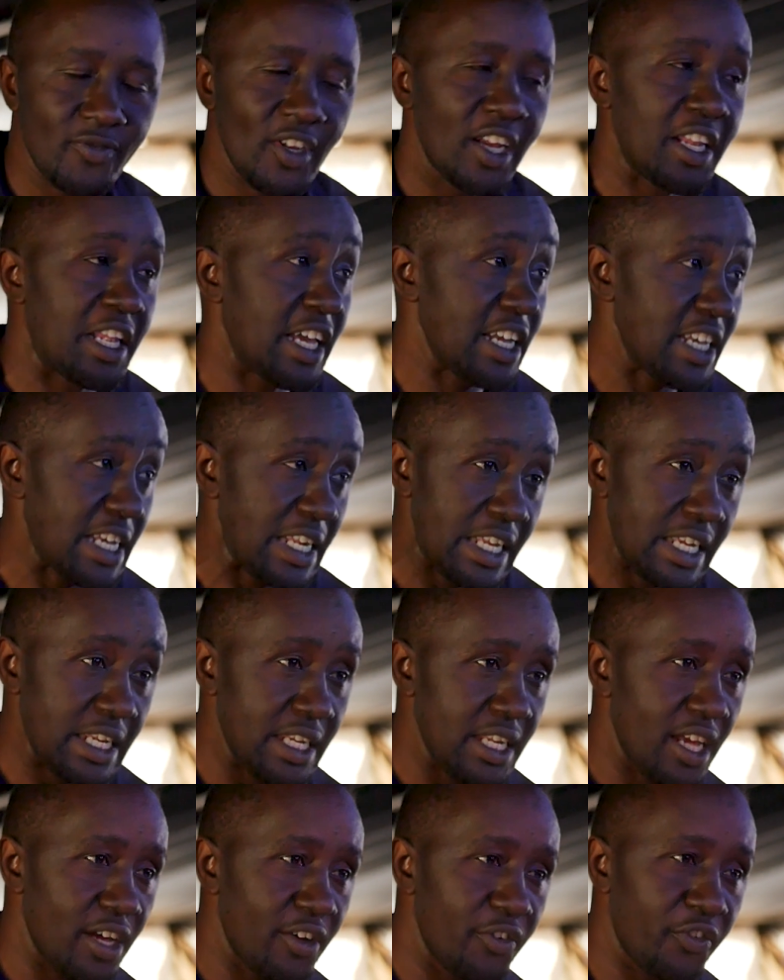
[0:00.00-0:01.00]
Luckily
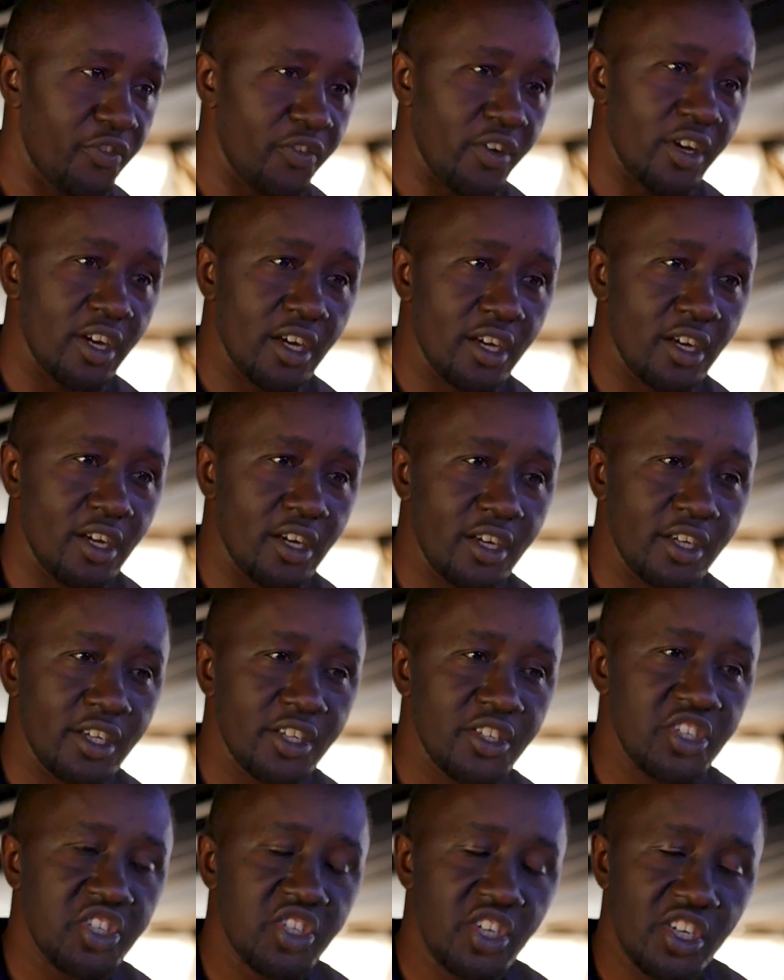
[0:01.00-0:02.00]
enough,
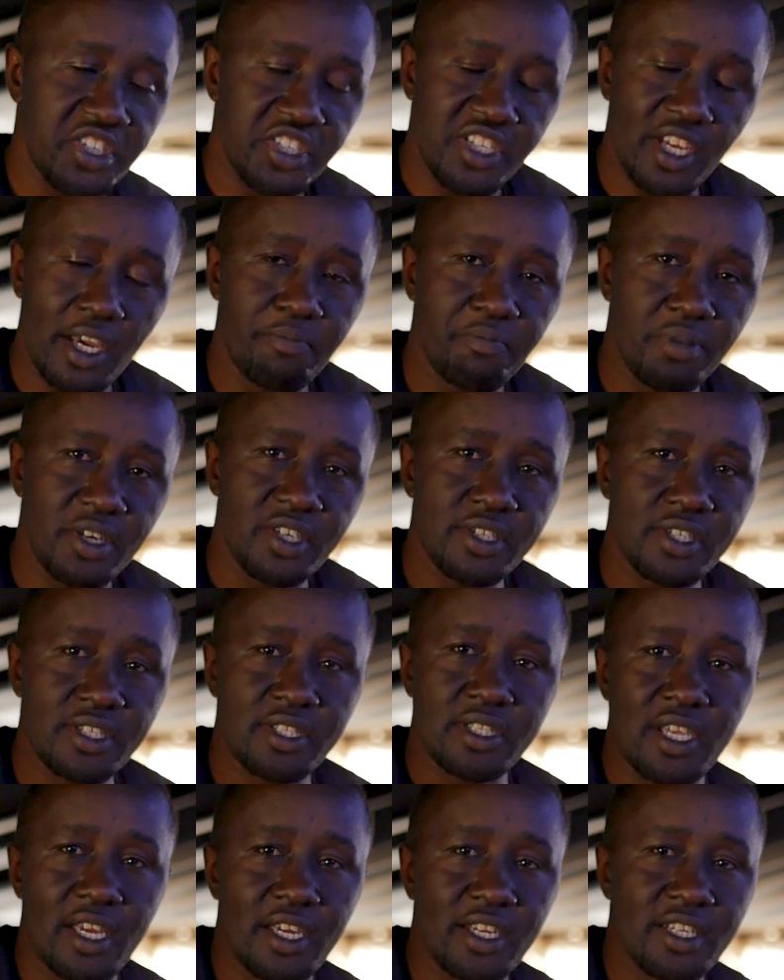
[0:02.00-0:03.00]
it just happens
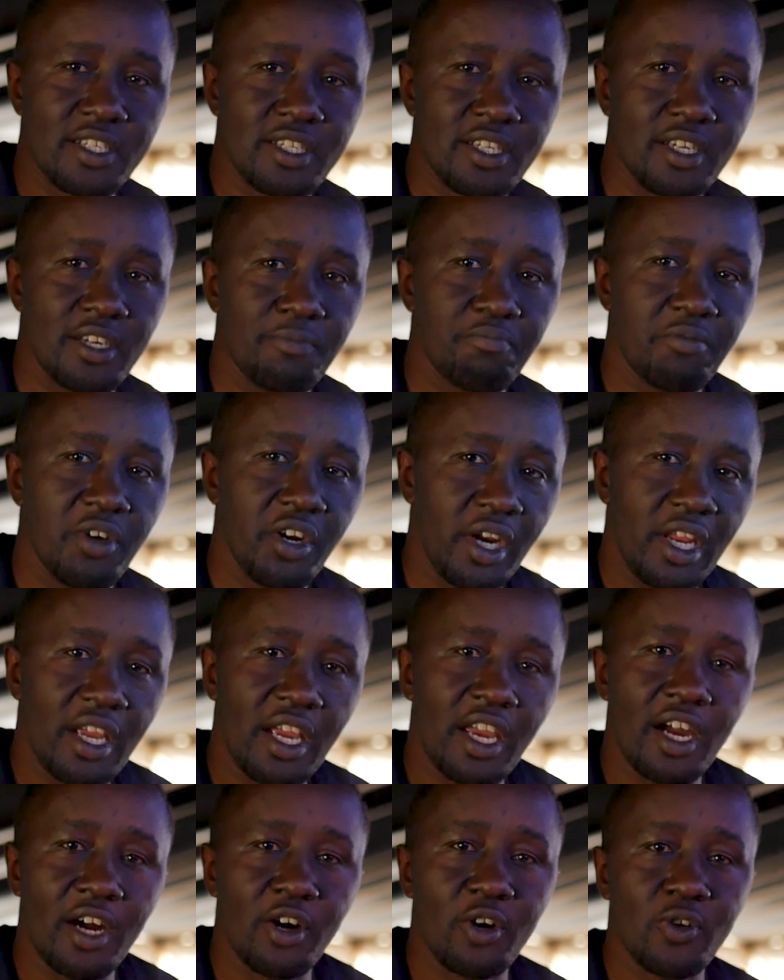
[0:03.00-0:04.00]
that
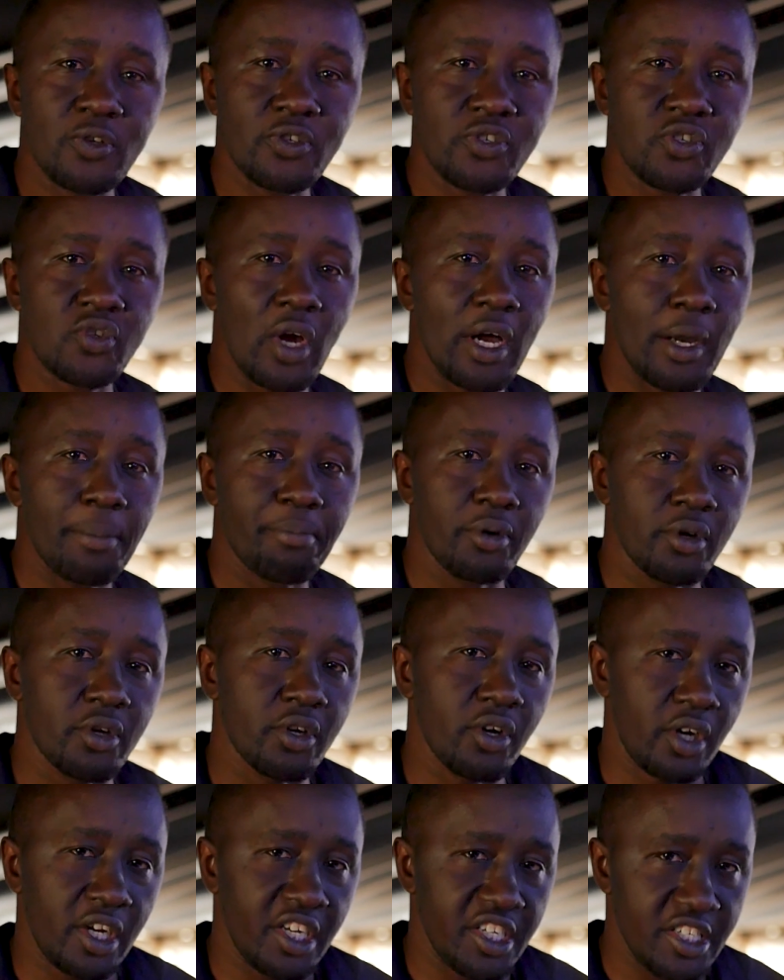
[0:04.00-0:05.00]
Behringer also
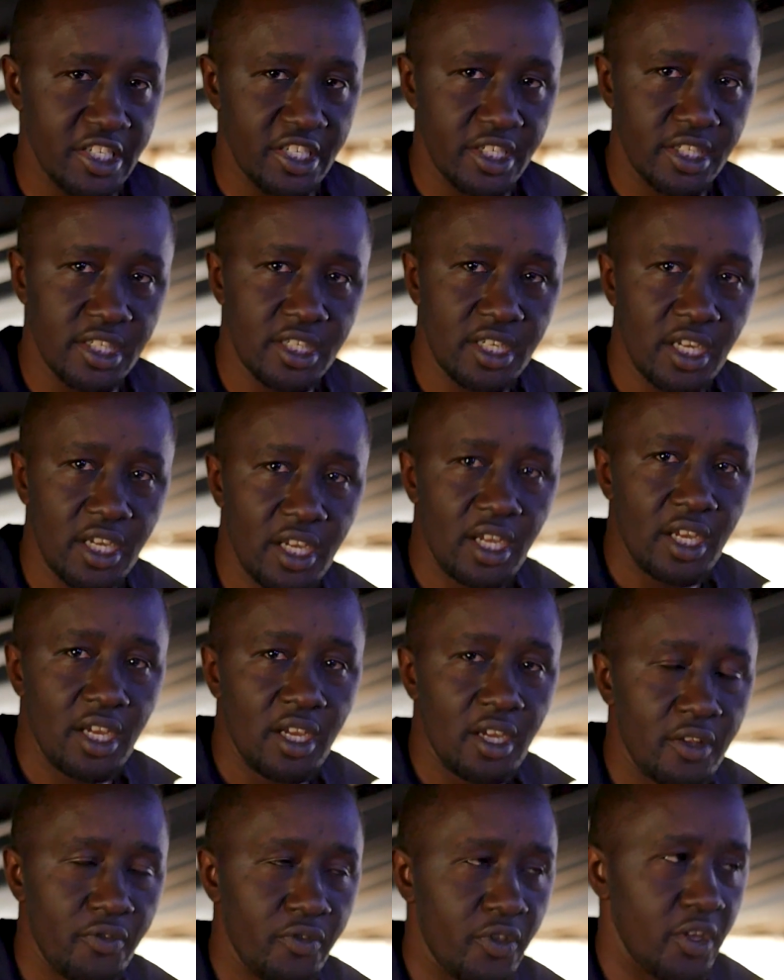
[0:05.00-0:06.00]
upgraded
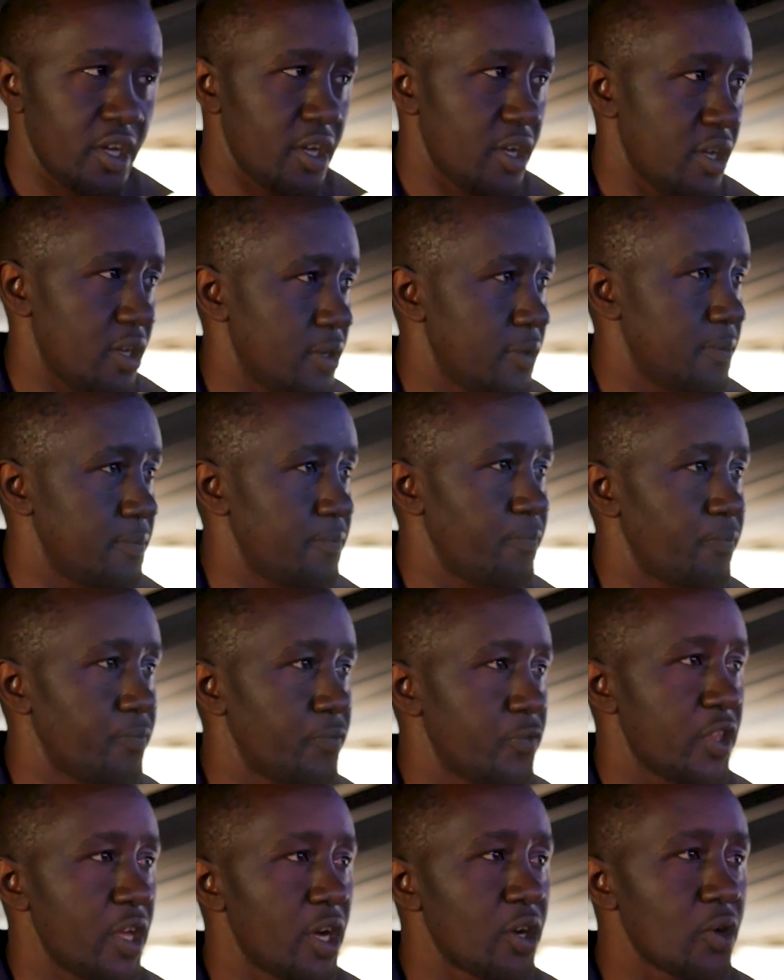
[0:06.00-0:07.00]

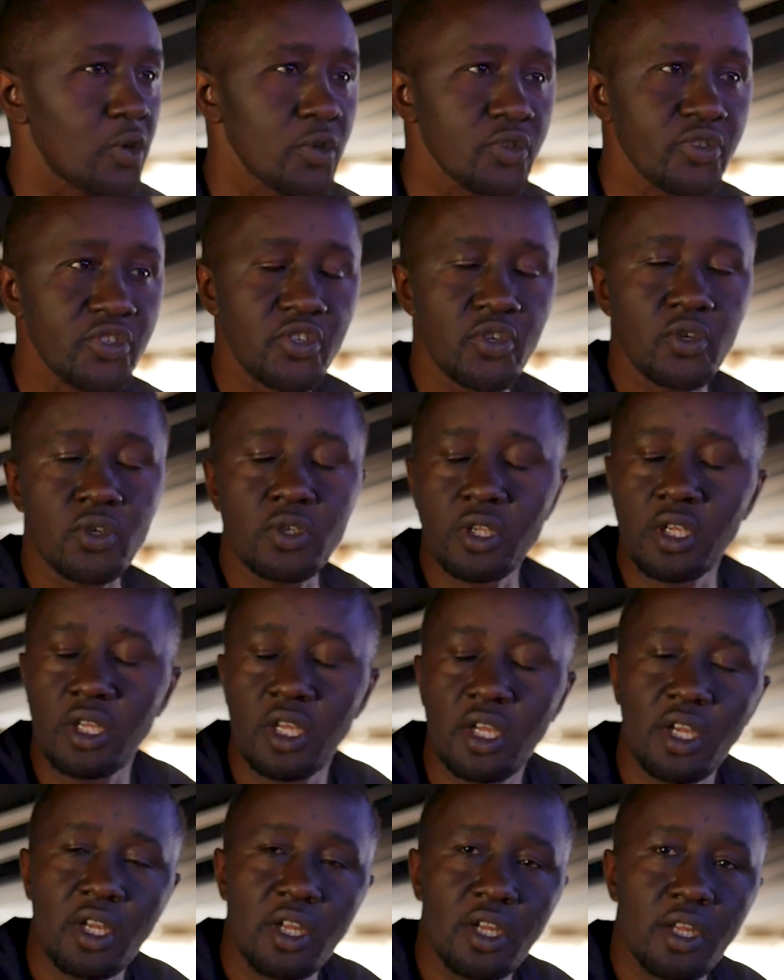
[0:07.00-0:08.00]
their console.
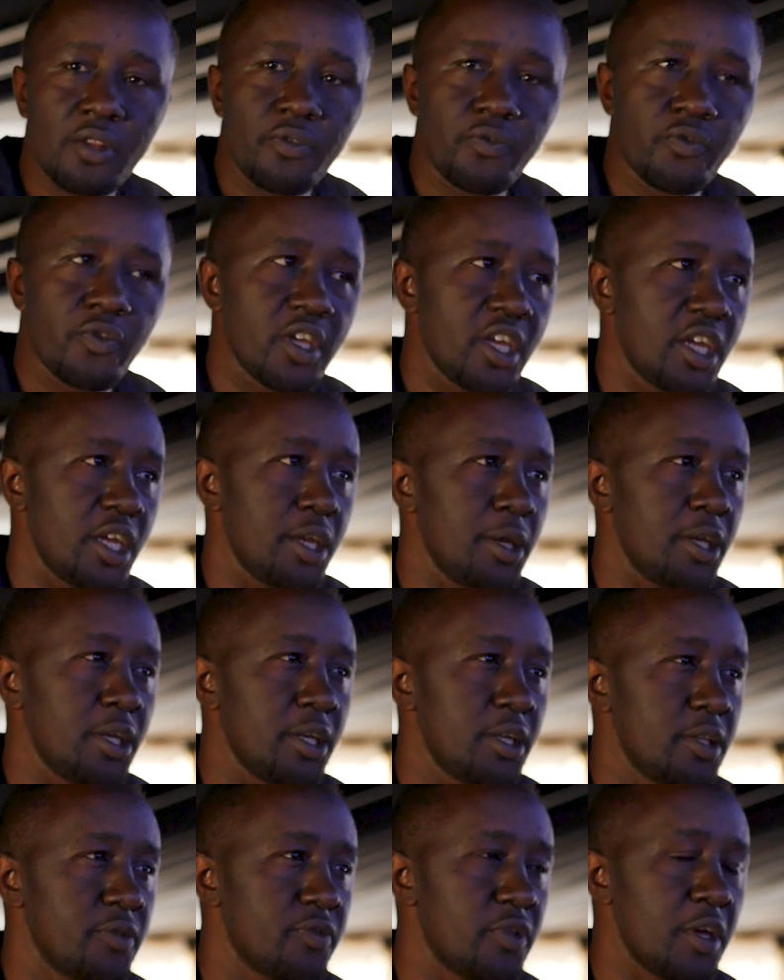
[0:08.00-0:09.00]

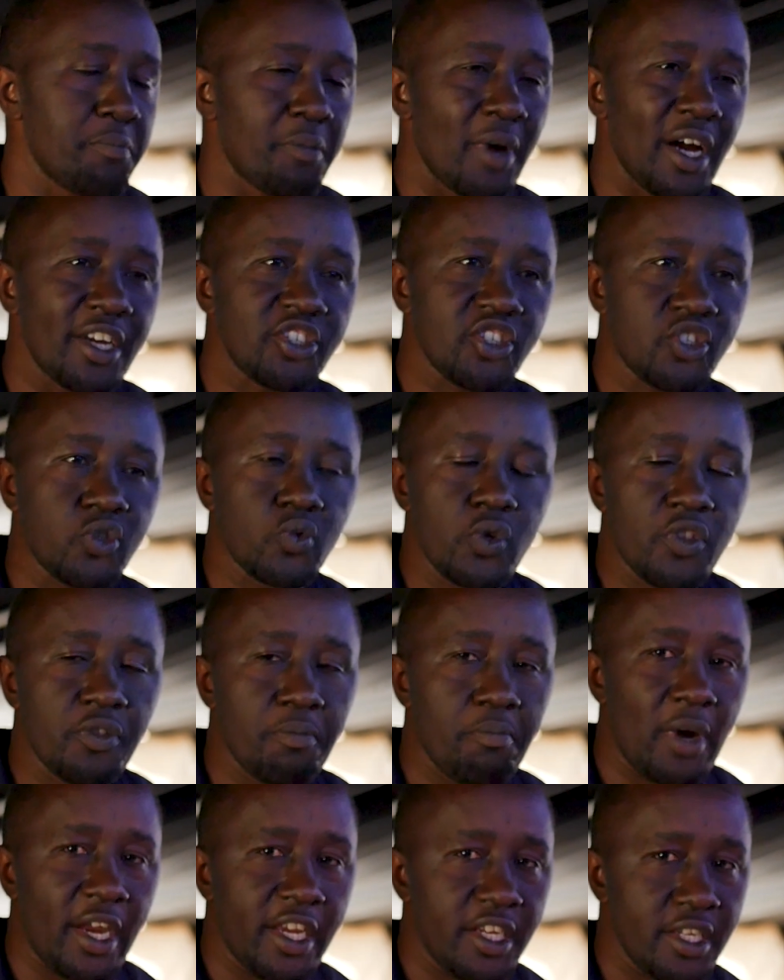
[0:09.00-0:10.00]
They merged with
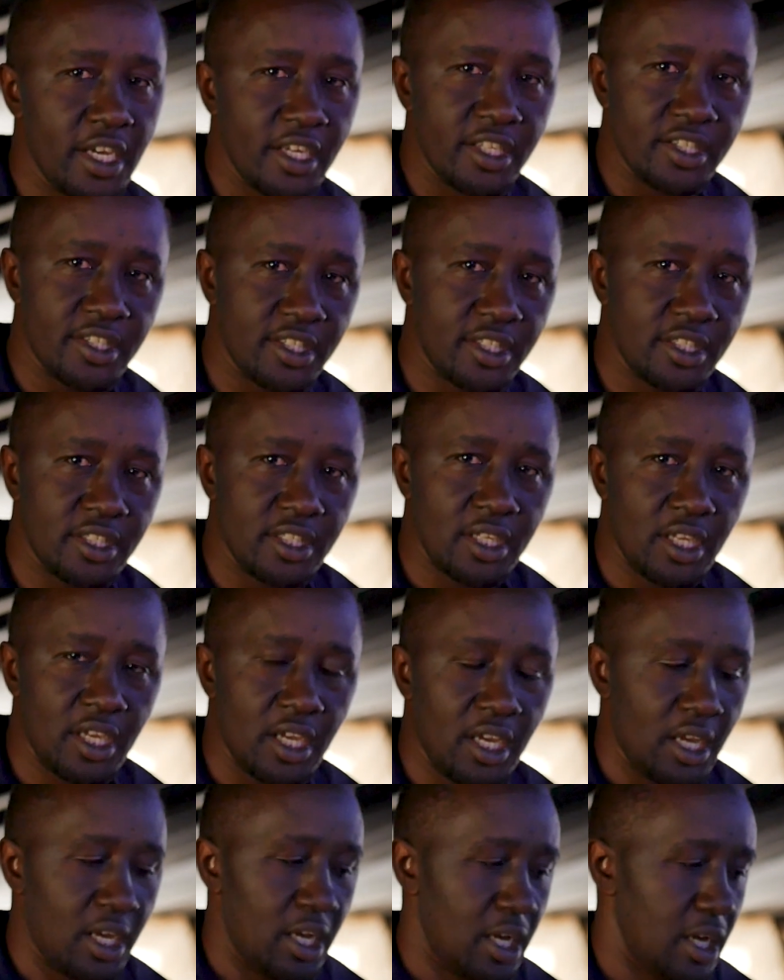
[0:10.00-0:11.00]
Midas,
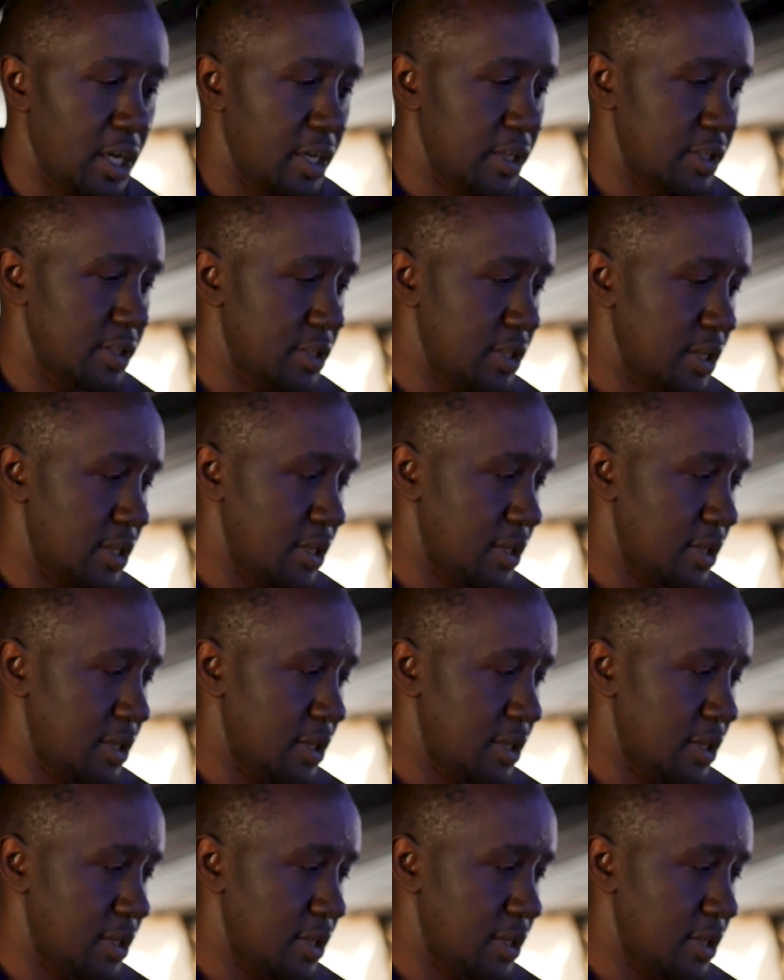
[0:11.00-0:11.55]
and